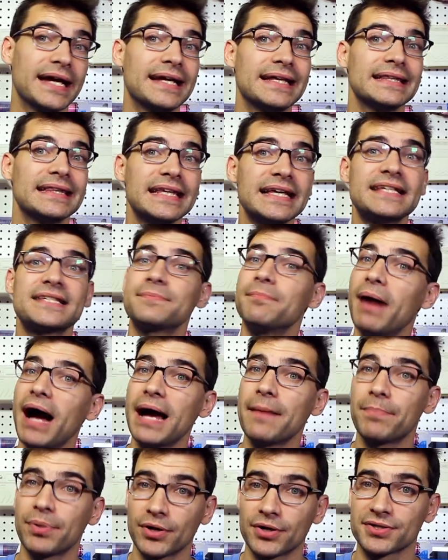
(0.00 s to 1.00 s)
at least
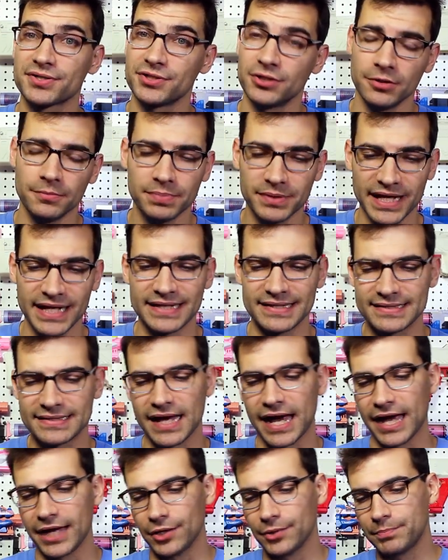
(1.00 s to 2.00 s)
my personal play
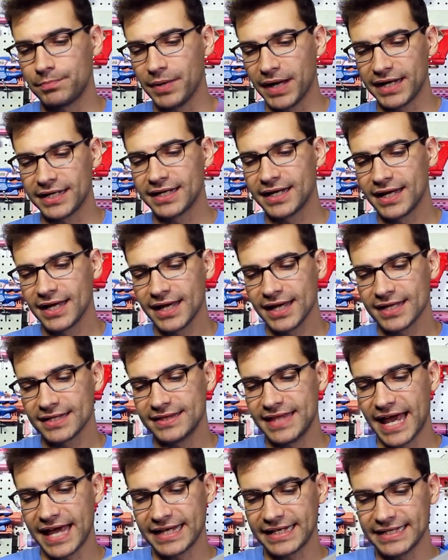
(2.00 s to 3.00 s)
style. But
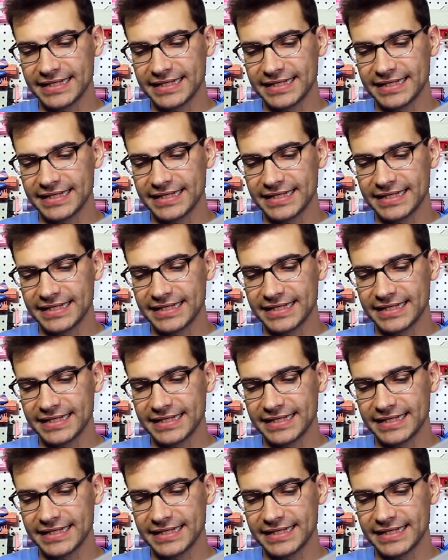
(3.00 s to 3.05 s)
that